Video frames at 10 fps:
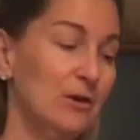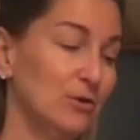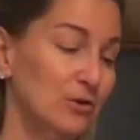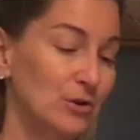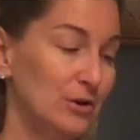
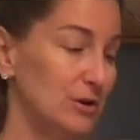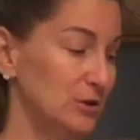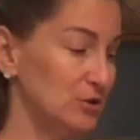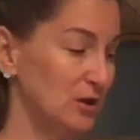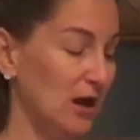Good
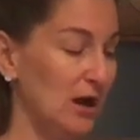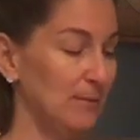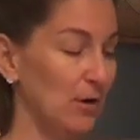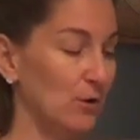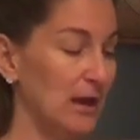job.
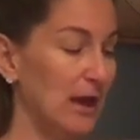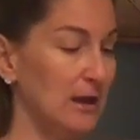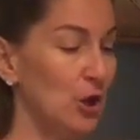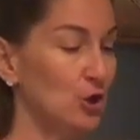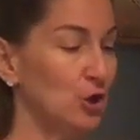Okay,
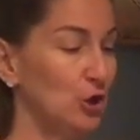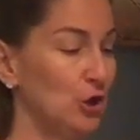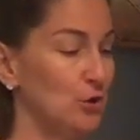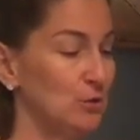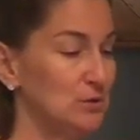
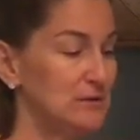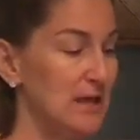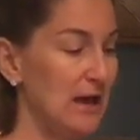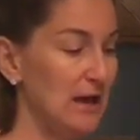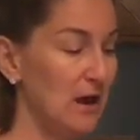close
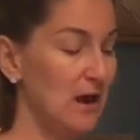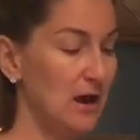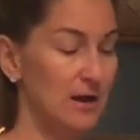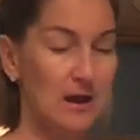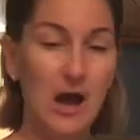that
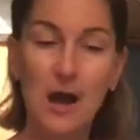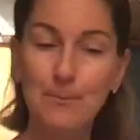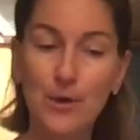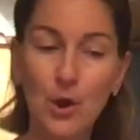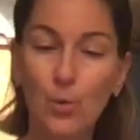on
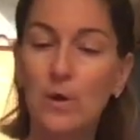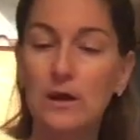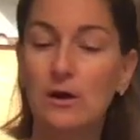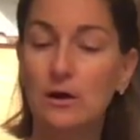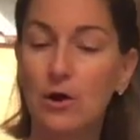up. We
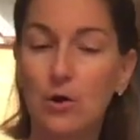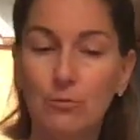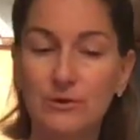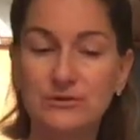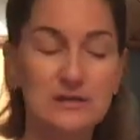are
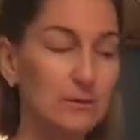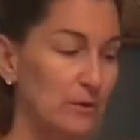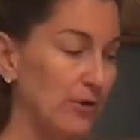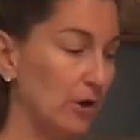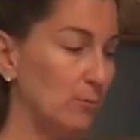almost done with
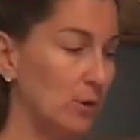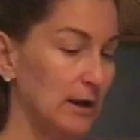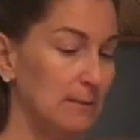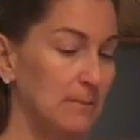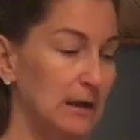our
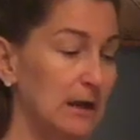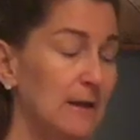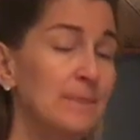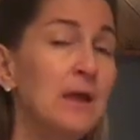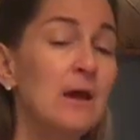morning meeting.